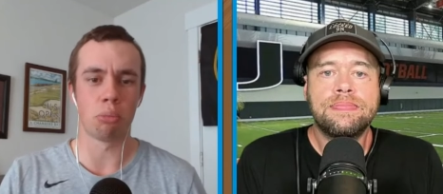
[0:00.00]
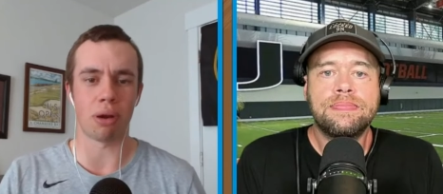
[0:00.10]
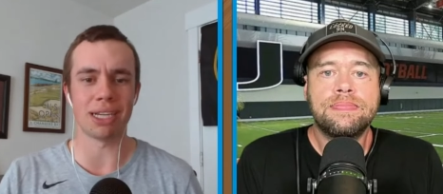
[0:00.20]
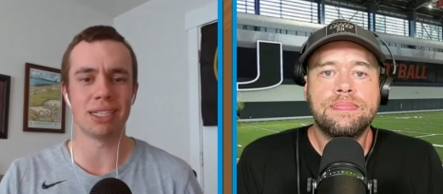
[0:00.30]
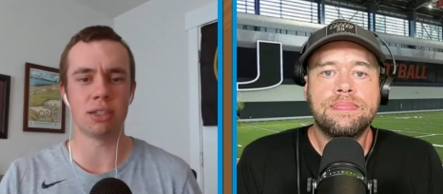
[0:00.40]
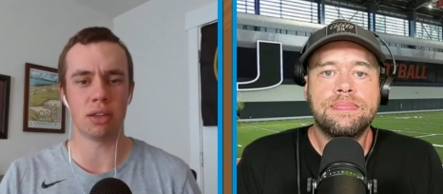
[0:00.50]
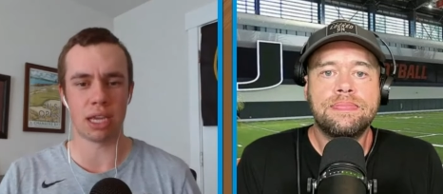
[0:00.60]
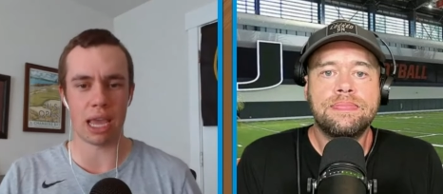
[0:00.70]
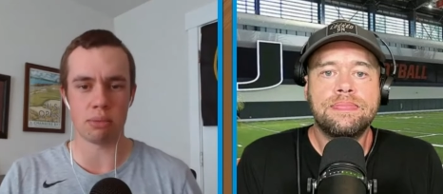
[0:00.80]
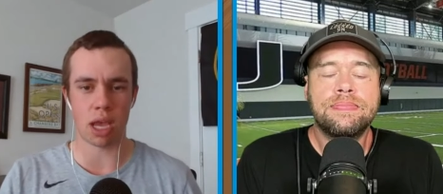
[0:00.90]
Speaker 1: Prices on the
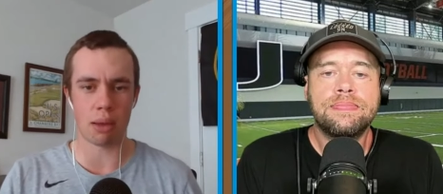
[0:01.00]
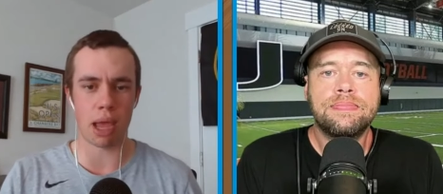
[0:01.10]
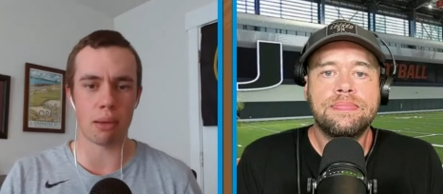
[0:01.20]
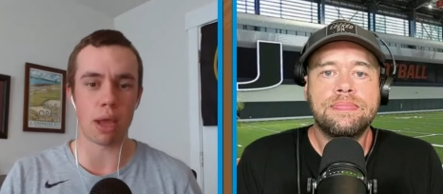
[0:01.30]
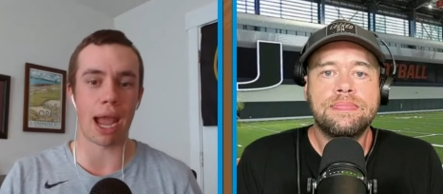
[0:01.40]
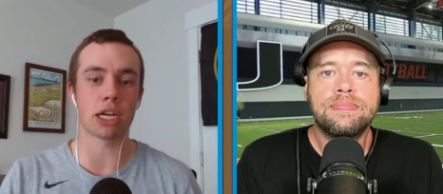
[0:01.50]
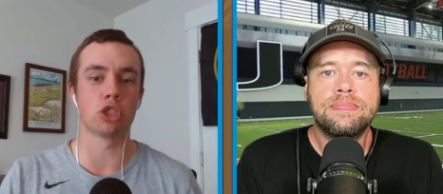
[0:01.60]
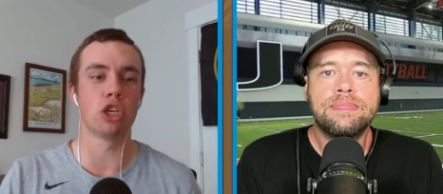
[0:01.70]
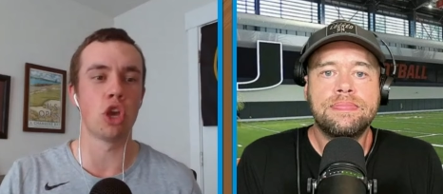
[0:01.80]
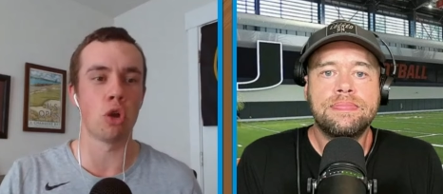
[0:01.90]
Game Time app
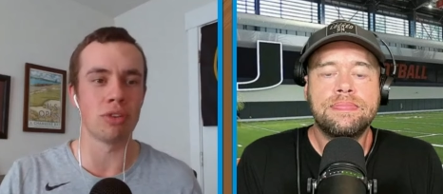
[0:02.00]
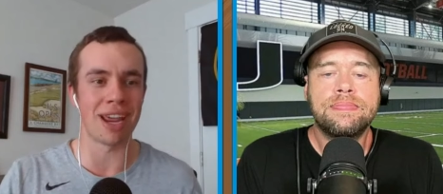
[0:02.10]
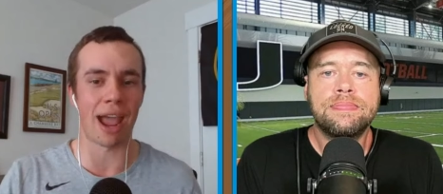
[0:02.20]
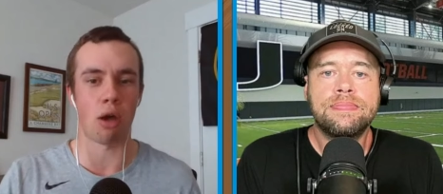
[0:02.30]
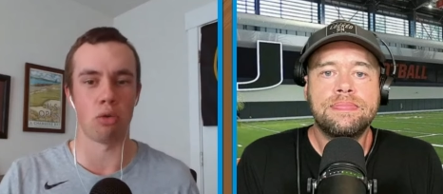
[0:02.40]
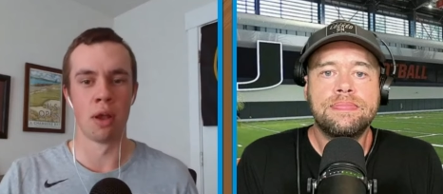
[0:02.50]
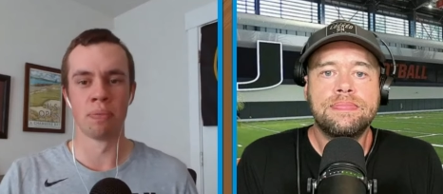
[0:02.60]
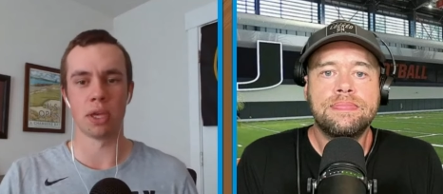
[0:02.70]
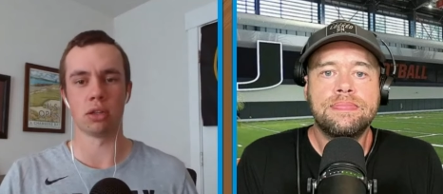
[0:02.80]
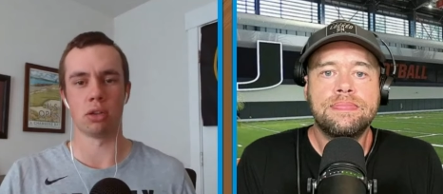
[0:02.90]
actually go down
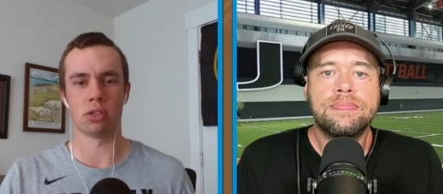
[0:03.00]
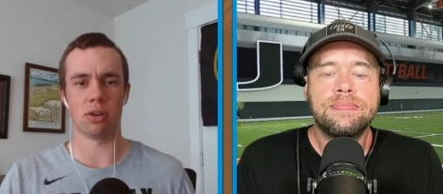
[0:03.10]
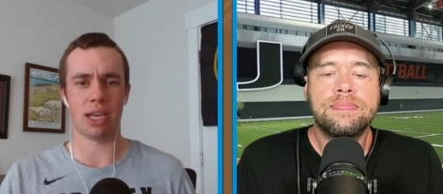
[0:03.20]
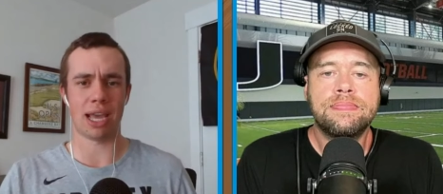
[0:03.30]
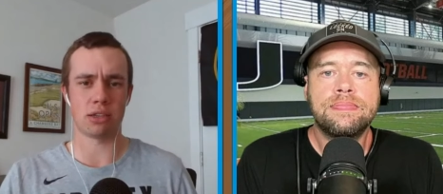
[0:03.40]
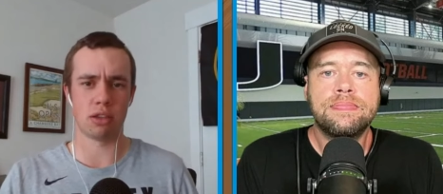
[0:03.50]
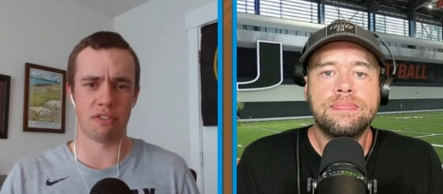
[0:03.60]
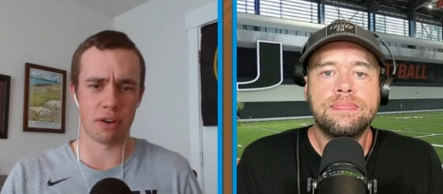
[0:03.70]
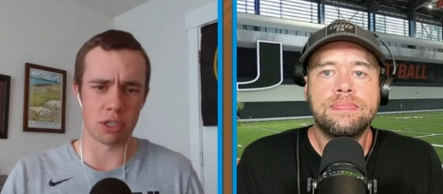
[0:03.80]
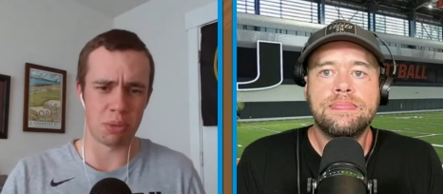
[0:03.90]
the closer it gets
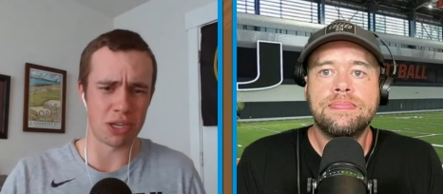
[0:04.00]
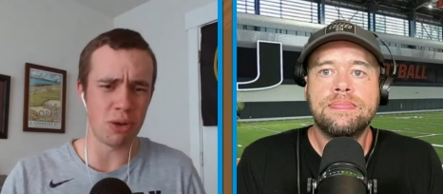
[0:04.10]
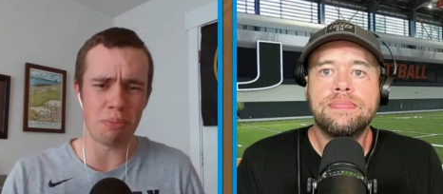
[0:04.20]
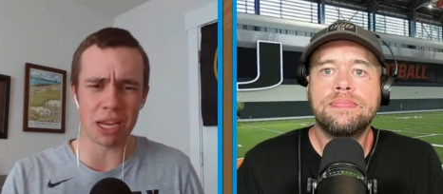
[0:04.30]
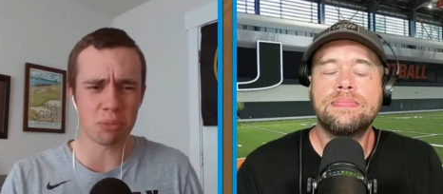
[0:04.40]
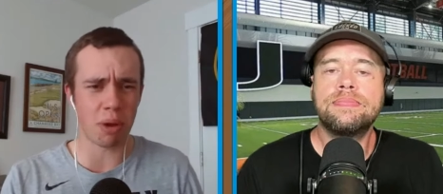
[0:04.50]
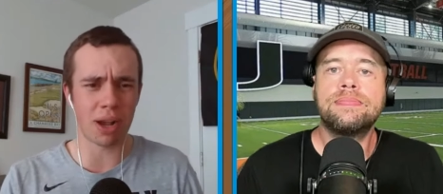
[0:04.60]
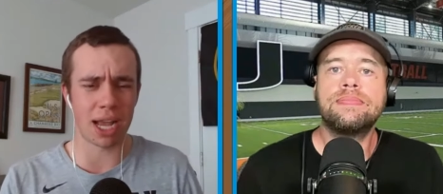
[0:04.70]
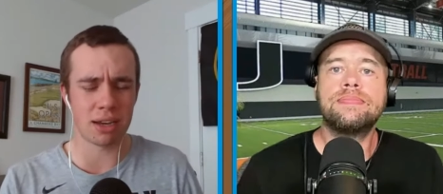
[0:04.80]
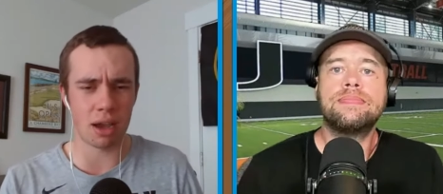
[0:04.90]
to first pitch. You a
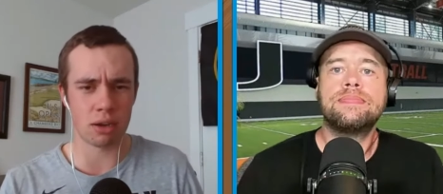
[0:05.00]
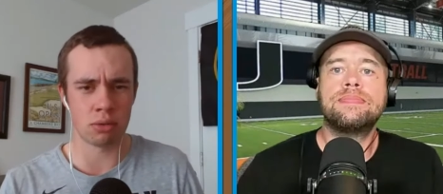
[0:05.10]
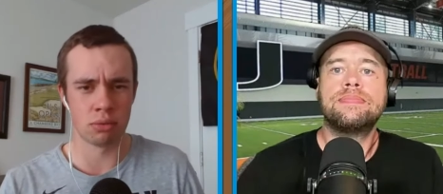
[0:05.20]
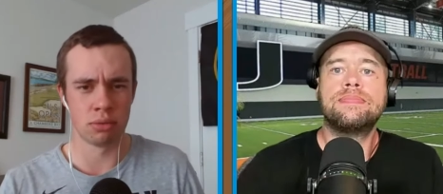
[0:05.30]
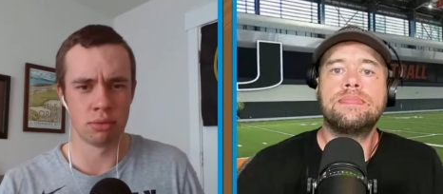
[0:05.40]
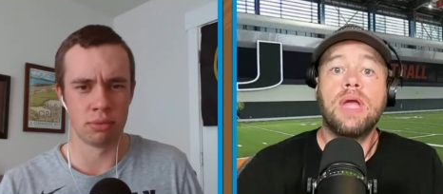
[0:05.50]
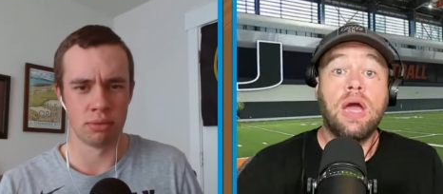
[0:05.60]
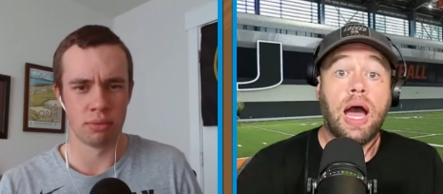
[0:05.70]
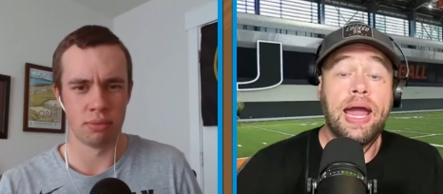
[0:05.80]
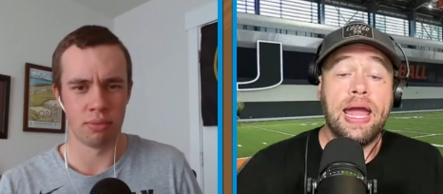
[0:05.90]
baseball guy, Donno?
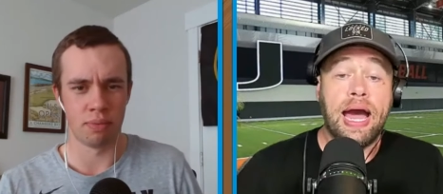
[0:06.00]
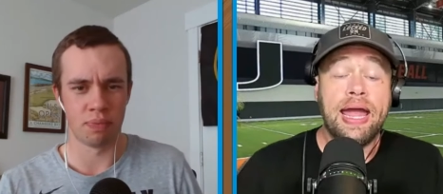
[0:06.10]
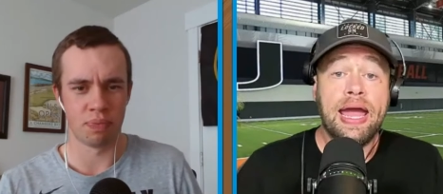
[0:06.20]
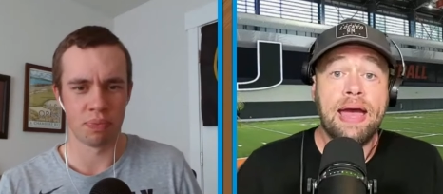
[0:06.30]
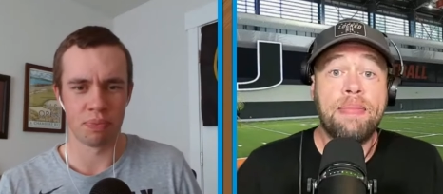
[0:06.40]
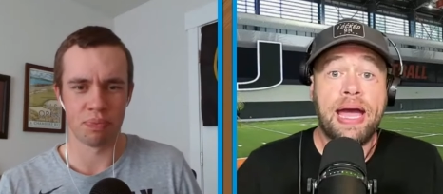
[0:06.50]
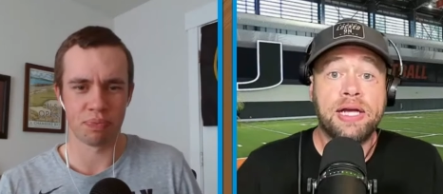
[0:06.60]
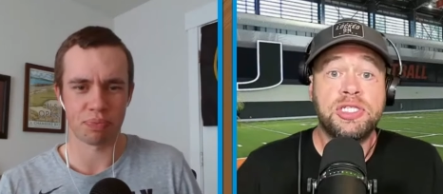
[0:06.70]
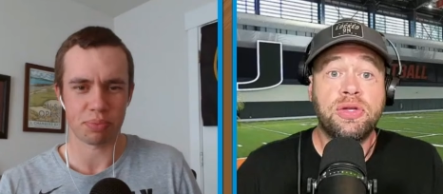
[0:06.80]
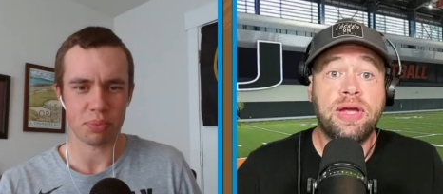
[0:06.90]
Speaker 2: I, I am
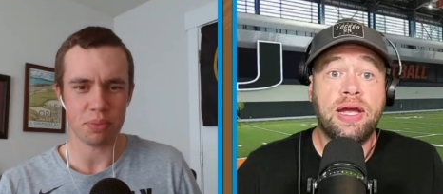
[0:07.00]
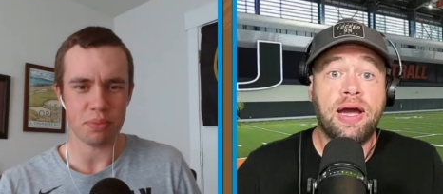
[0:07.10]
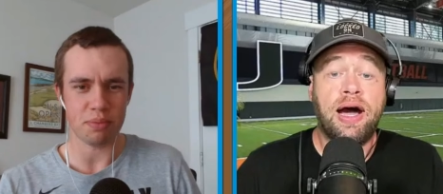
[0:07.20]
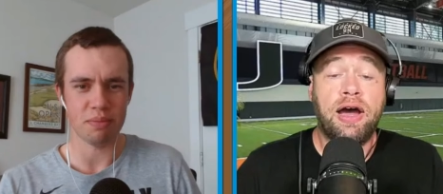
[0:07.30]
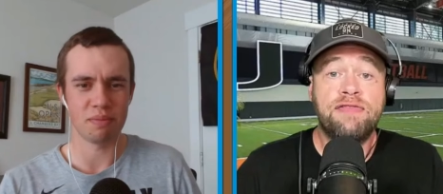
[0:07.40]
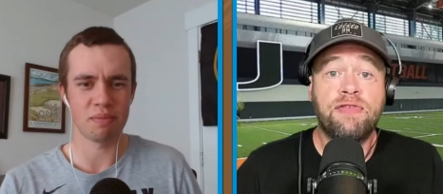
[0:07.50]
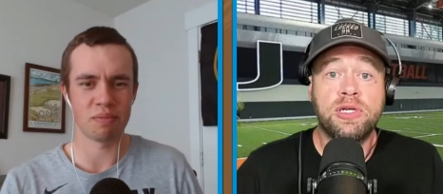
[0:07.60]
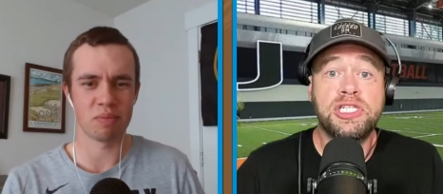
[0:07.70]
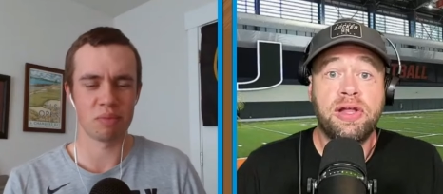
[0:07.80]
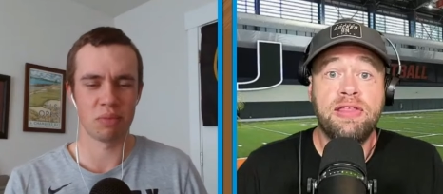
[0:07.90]
actually. Uh,
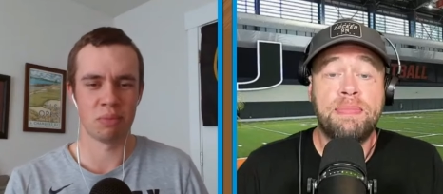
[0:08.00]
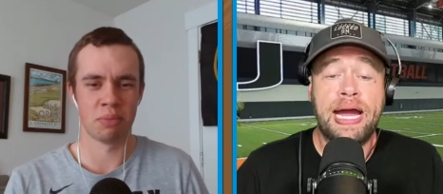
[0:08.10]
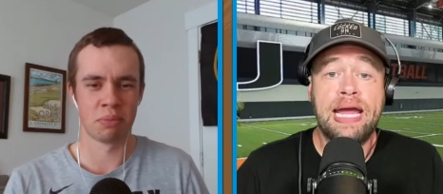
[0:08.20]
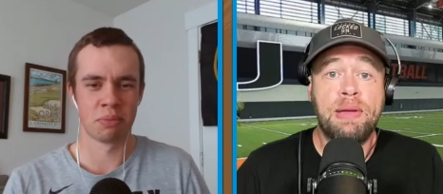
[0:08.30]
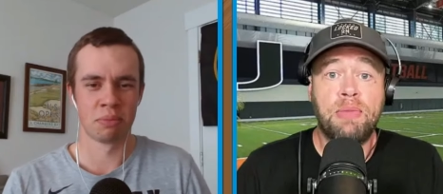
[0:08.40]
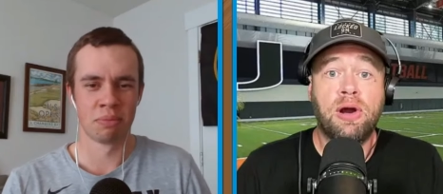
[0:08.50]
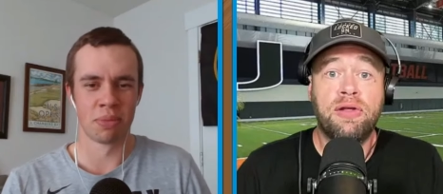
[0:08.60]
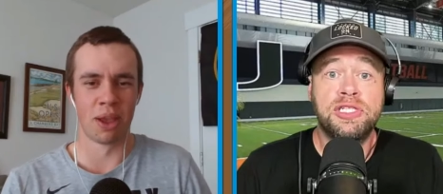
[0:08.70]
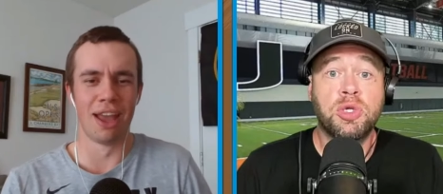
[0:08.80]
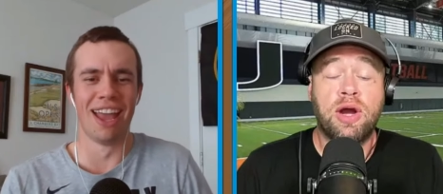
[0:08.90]
unfortunately, the Miami
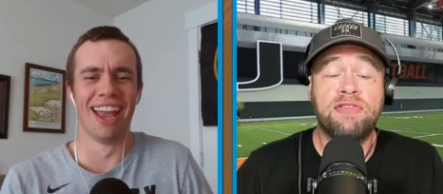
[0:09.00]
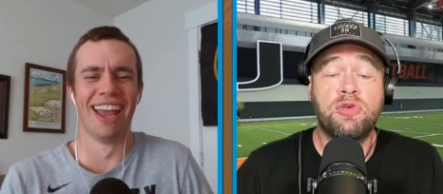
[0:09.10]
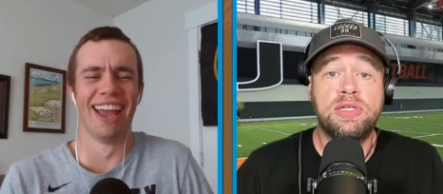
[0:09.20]
Marlins are off to a